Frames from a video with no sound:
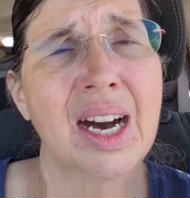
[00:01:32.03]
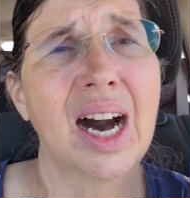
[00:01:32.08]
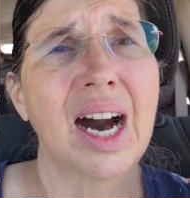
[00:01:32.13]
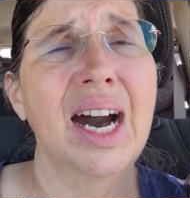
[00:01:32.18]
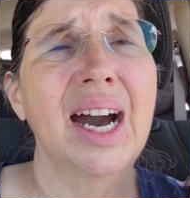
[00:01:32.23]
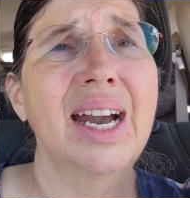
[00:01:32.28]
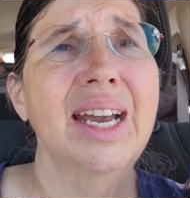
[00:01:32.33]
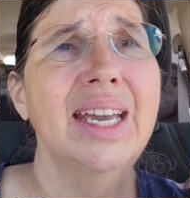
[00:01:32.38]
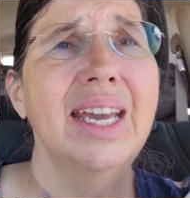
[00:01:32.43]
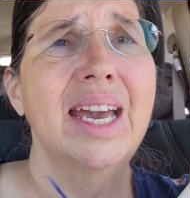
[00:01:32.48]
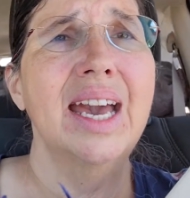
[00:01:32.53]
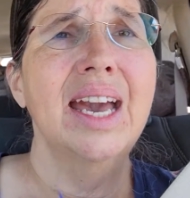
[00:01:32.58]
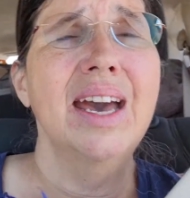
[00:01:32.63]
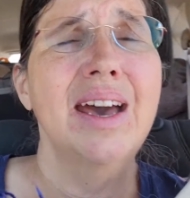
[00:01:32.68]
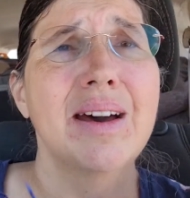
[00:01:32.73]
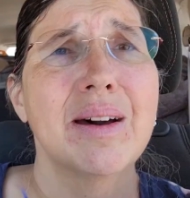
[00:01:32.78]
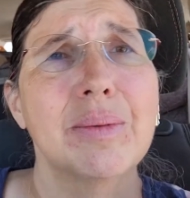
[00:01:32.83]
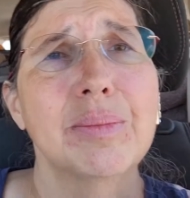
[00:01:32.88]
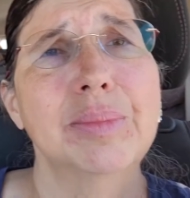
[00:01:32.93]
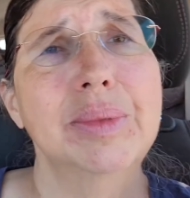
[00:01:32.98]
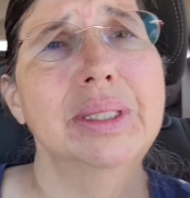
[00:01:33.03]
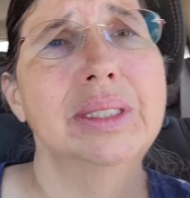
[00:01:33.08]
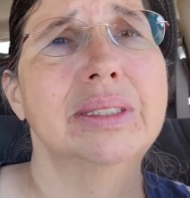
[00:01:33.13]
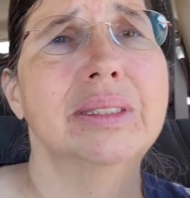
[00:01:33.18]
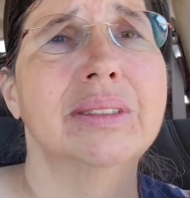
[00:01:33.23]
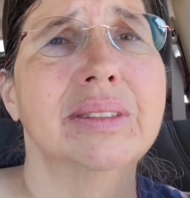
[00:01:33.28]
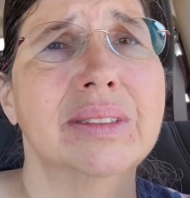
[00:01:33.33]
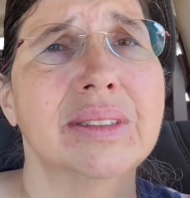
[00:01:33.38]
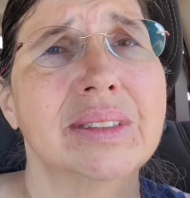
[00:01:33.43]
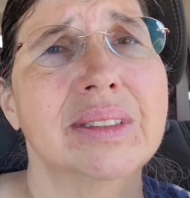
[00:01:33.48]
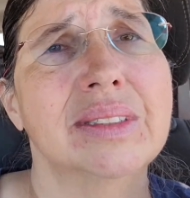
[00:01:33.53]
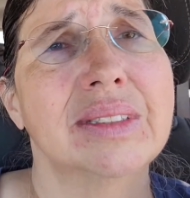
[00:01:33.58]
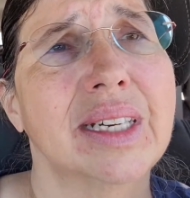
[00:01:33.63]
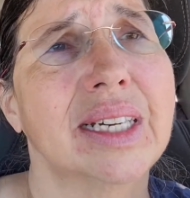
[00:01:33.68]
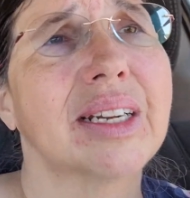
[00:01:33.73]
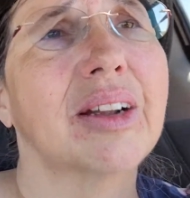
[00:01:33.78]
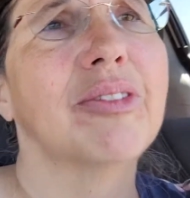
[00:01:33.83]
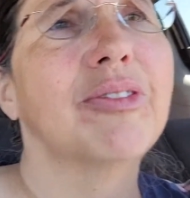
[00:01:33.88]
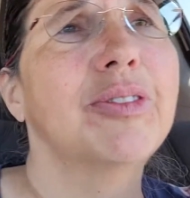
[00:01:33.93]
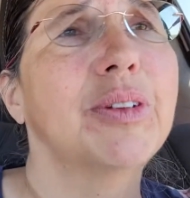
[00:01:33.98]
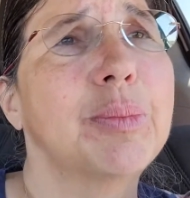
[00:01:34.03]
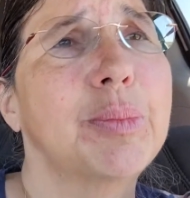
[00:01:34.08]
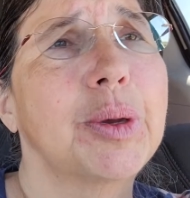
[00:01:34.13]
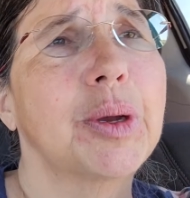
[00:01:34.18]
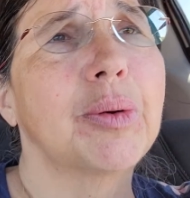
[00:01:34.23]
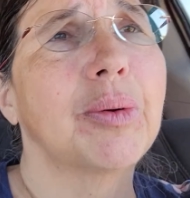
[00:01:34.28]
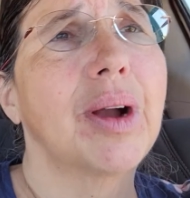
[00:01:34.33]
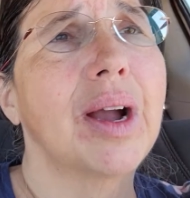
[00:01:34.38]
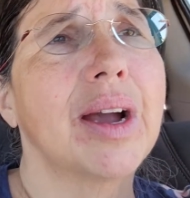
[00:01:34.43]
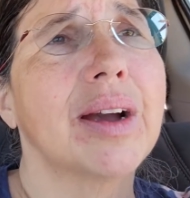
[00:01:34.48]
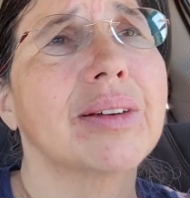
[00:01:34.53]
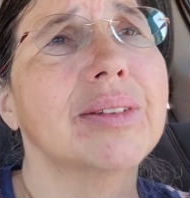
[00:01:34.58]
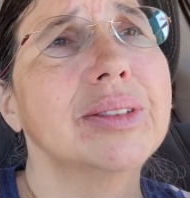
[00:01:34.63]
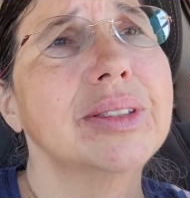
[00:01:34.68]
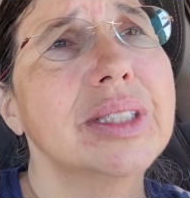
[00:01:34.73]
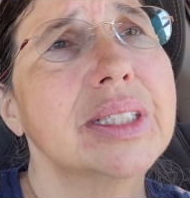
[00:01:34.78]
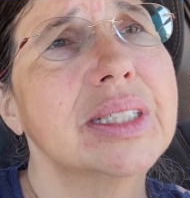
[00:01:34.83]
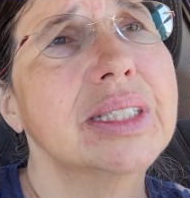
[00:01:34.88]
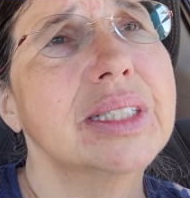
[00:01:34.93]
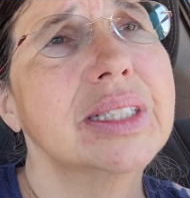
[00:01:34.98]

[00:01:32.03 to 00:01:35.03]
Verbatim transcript: I am, and I'll flip you around.